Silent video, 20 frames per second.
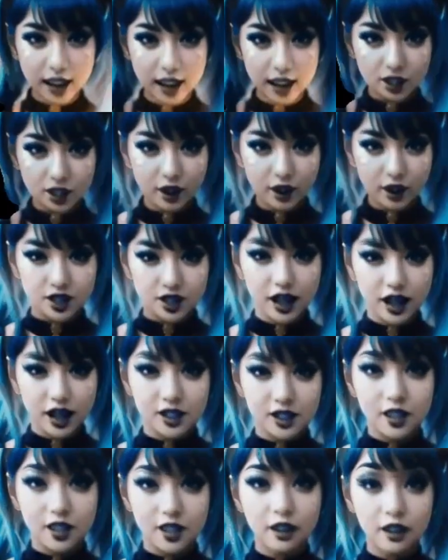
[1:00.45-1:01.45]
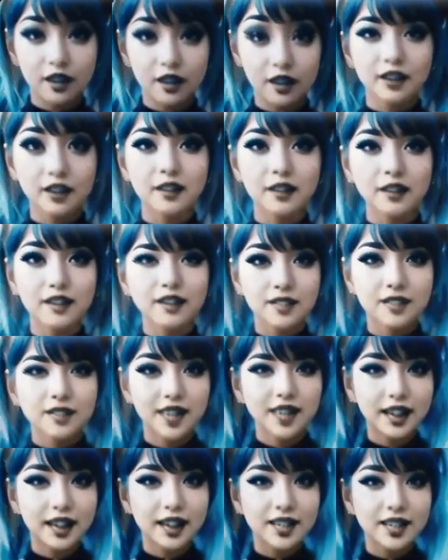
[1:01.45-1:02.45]
Running into issues?
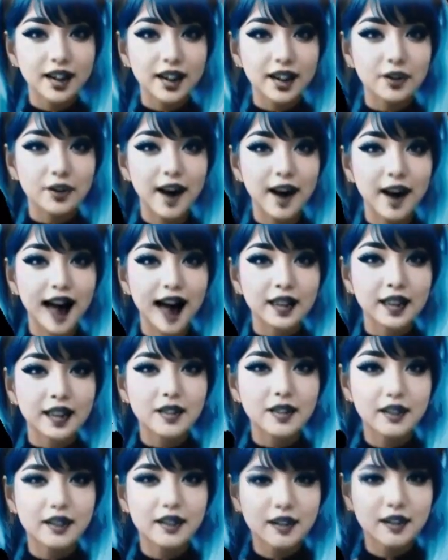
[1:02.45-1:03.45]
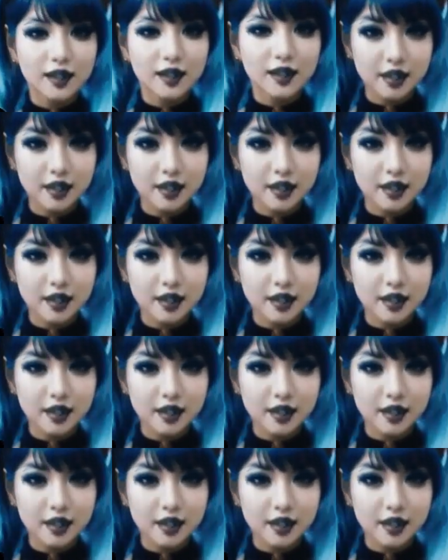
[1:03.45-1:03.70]
Site's got your back.